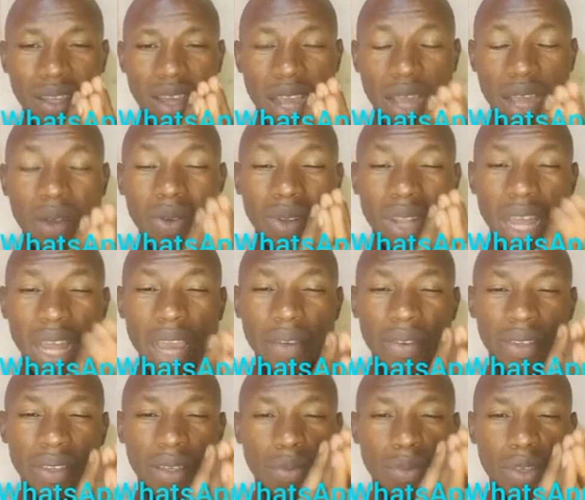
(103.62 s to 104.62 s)
I know life
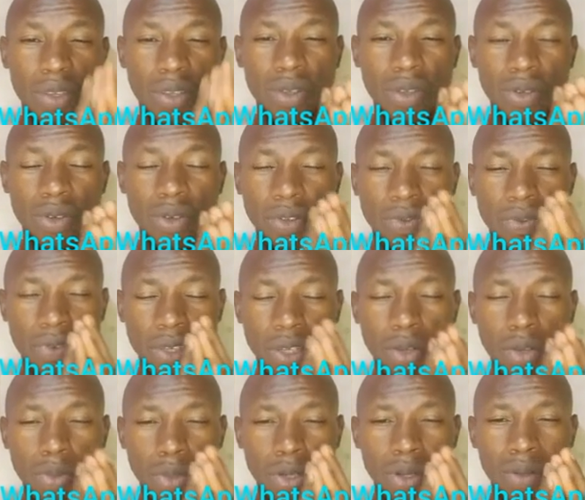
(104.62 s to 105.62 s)
is a mysterious
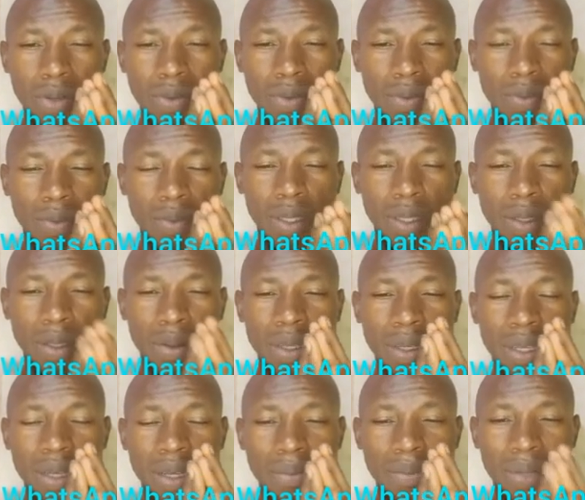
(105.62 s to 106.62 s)
phenomenon,
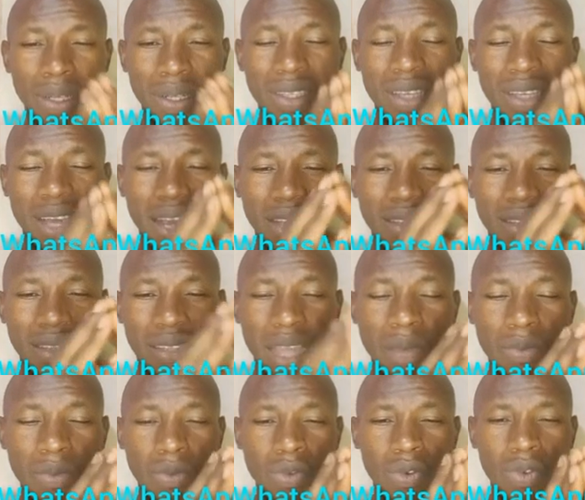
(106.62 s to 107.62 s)
but as
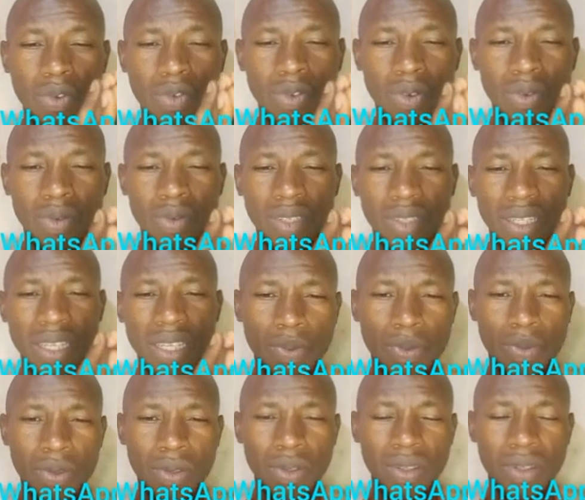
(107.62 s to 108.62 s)
time goes on,
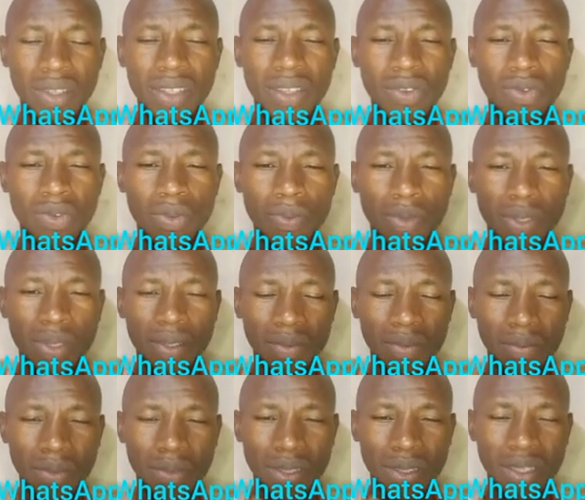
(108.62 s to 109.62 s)
things will be
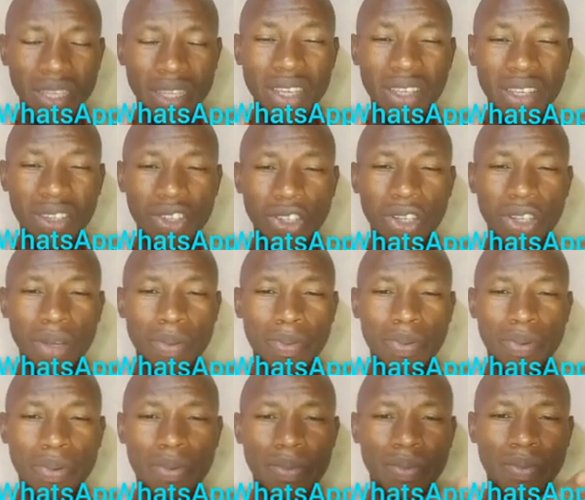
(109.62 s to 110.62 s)
taking shape,
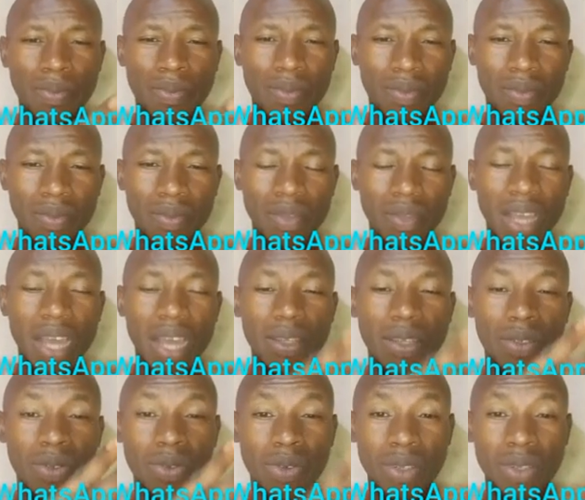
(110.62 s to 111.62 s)

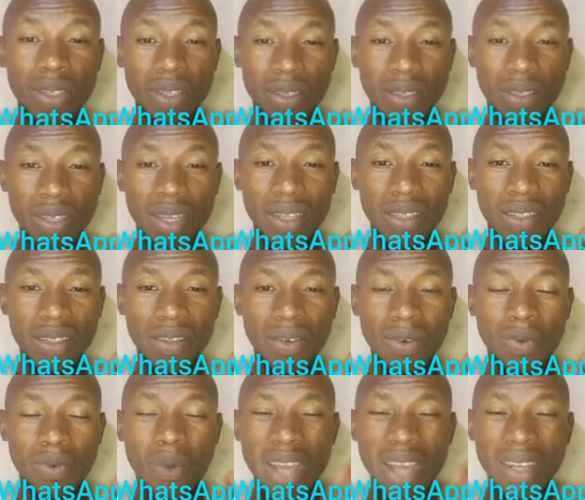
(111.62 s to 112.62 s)
and you understand
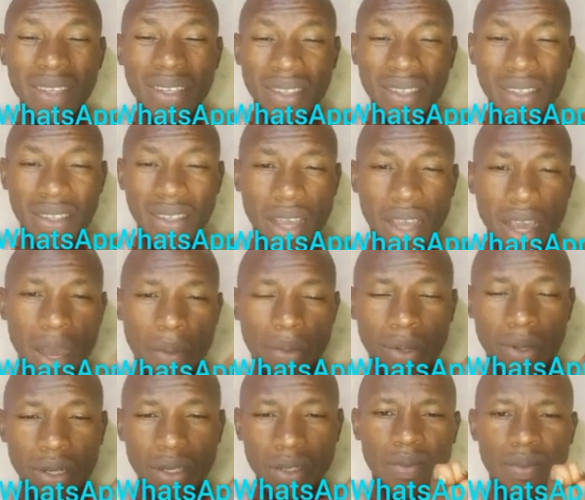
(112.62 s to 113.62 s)
why these things are
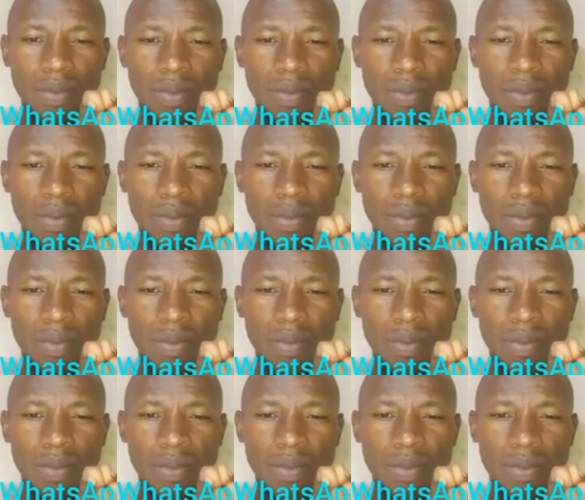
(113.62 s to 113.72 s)
happening.